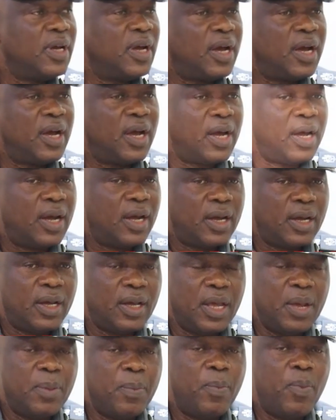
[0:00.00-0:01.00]

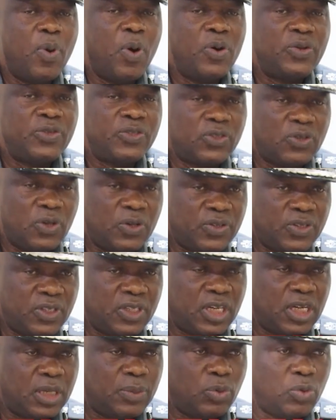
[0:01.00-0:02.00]
a more
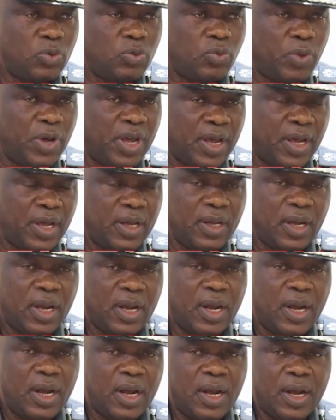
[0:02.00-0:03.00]
sustainable way,
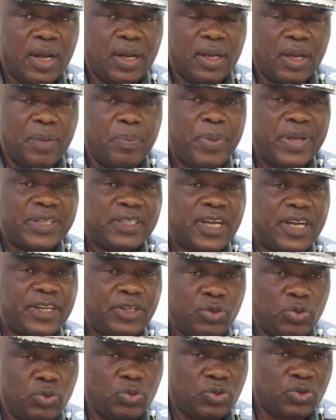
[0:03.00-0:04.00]
a better
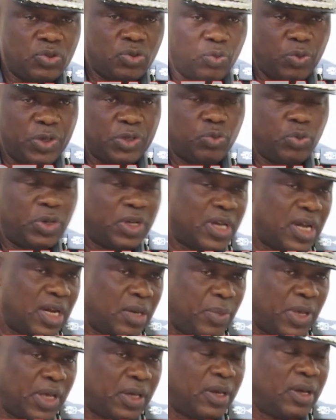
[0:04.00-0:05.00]
use to which we
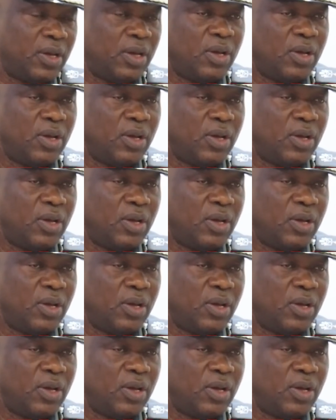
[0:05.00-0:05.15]
can make